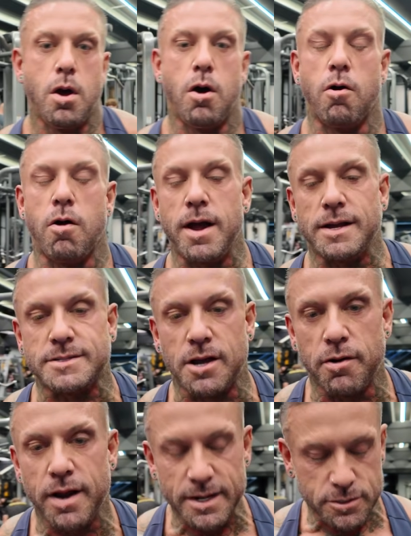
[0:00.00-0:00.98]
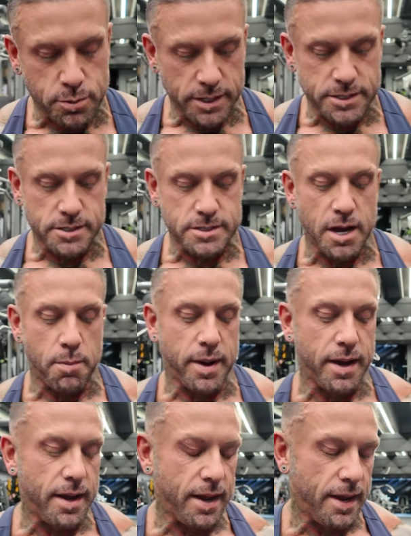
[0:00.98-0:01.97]
All right, so next question's come
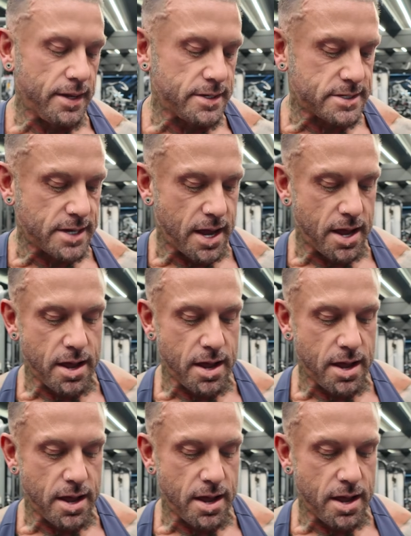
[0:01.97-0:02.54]
in is,